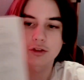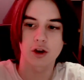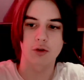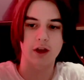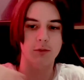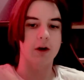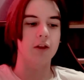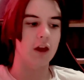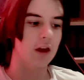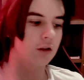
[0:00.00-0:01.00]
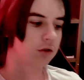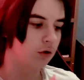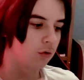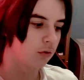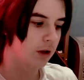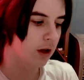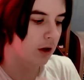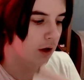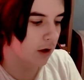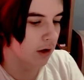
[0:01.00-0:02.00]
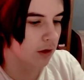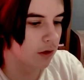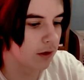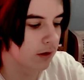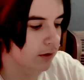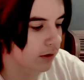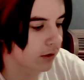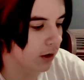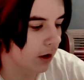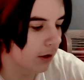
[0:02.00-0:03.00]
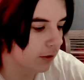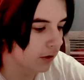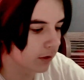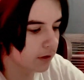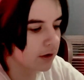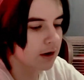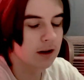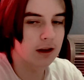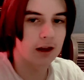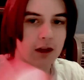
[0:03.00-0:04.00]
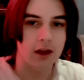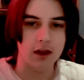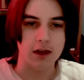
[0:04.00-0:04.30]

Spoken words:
So that's why they include this CD,